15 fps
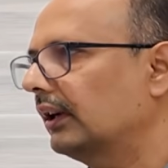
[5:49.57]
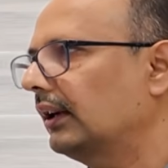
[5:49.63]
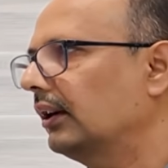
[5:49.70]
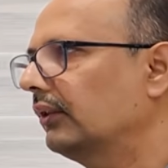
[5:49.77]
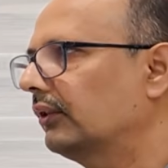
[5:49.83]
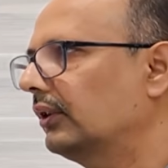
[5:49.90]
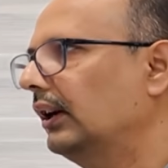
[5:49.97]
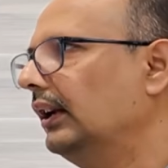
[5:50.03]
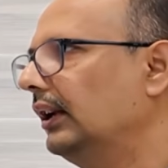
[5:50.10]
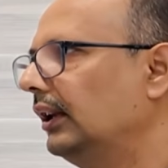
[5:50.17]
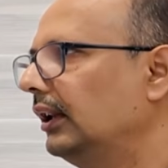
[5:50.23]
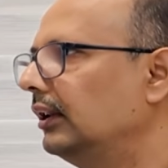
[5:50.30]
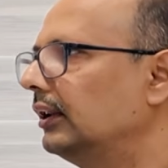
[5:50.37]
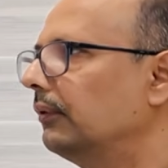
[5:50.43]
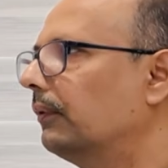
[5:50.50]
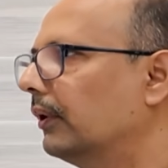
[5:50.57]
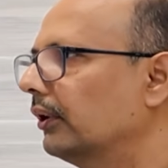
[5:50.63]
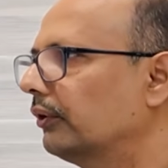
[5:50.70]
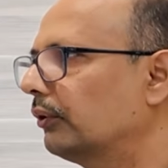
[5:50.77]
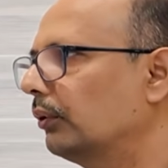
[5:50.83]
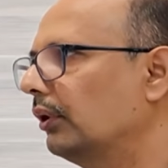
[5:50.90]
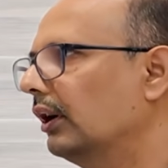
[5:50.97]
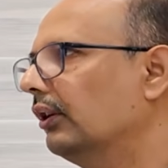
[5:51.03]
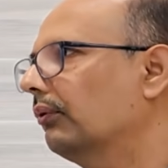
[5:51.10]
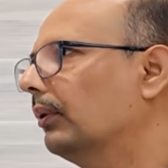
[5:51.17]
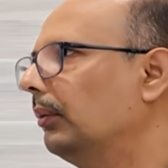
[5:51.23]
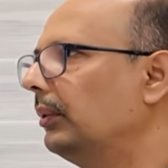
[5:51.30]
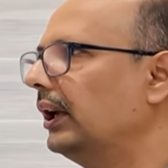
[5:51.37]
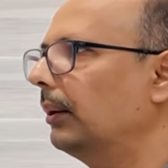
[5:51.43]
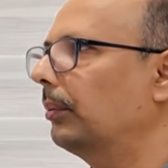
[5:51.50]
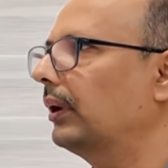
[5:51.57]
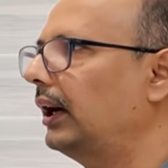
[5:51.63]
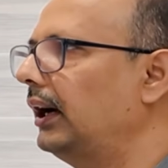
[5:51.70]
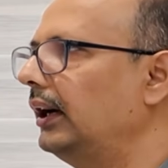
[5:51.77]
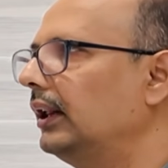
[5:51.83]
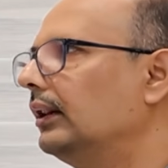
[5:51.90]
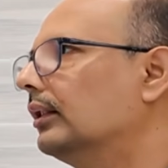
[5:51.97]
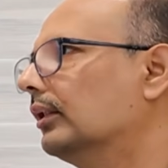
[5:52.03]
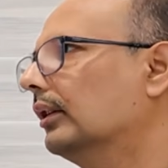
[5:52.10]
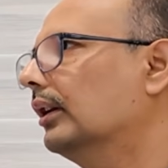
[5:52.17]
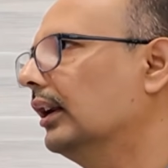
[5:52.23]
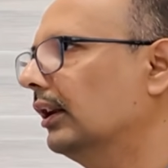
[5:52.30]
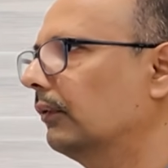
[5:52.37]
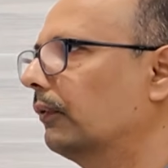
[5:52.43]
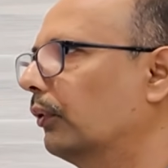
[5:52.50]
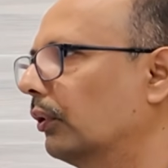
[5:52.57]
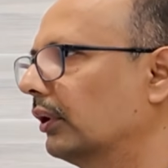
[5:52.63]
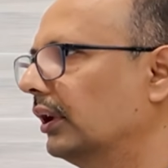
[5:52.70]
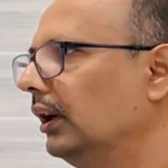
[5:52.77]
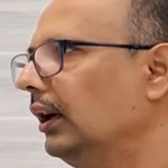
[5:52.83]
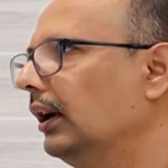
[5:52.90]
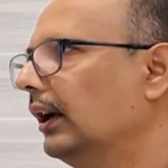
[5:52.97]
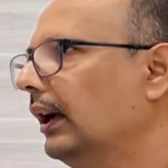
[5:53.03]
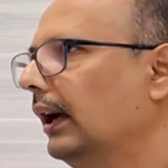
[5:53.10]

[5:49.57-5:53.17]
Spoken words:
that are studied in the first 2 years will be applied in third and fourth year.